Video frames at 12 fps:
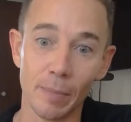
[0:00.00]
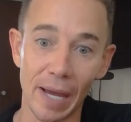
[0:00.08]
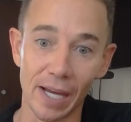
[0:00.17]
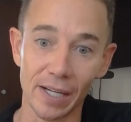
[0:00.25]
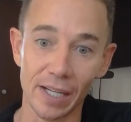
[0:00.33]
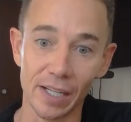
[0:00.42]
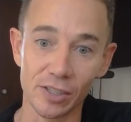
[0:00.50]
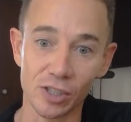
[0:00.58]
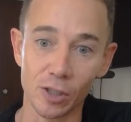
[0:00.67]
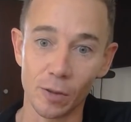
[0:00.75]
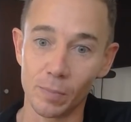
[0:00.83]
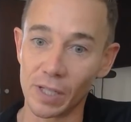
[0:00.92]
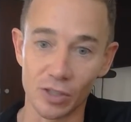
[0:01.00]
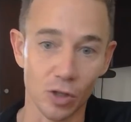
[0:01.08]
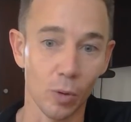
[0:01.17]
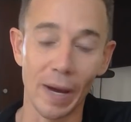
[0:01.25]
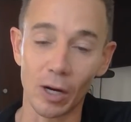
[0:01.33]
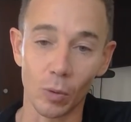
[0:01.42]
demand is, because
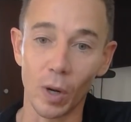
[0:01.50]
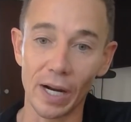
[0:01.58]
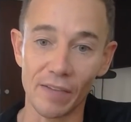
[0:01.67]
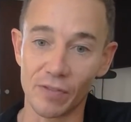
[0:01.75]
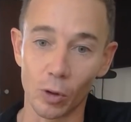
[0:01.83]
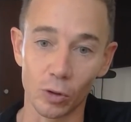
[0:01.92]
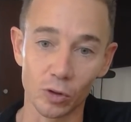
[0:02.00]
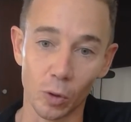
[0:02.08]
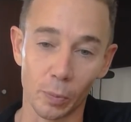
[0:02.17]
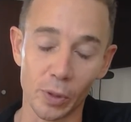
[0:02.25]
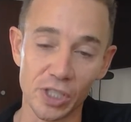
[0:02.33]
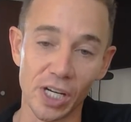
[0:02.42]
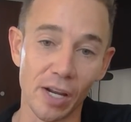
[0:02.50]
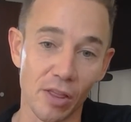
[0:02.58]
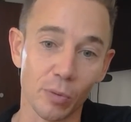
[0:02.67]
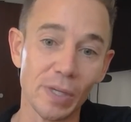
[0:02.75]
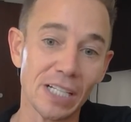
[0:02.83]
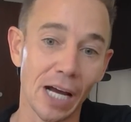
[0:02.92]
no matter what, if those are appreciating
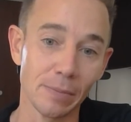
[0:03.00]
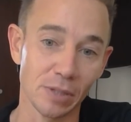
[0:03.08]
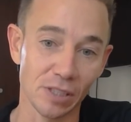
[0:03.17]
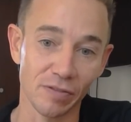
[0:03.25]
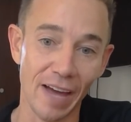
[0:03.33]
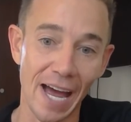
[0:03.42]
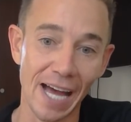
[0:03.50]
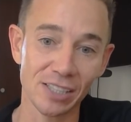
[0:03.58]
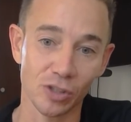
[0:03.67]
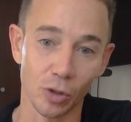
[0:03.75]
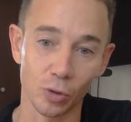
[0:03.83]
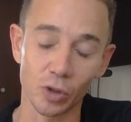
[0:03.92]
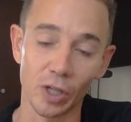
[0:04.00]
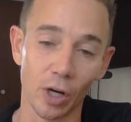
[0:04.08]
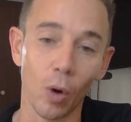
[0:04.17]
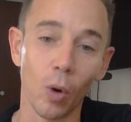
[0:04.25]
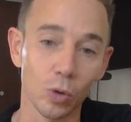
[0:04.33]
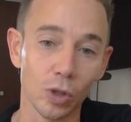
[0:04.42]
three times as fast, those are going
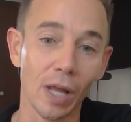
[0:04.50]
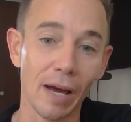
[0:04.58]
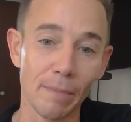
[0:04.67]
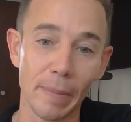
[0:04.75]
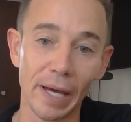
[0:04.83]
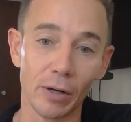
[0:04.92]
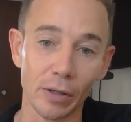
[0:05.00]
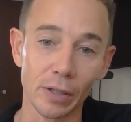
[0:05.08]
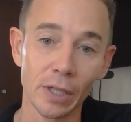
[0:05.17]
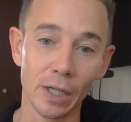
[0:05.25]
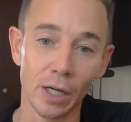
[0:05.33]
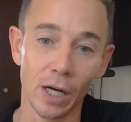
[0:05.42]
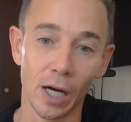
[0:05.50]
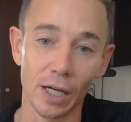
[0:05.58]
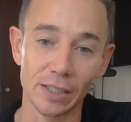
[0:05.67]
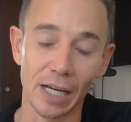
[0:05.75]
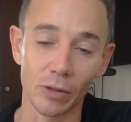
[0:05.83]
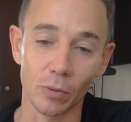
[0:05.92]
to hold a lot better
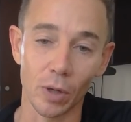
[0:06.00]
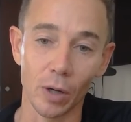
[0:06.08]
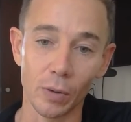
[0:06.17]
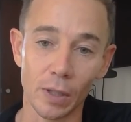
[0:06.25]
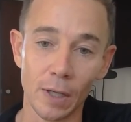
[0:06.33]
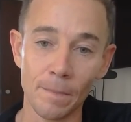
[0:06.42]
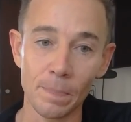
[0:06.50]
uh, down the road.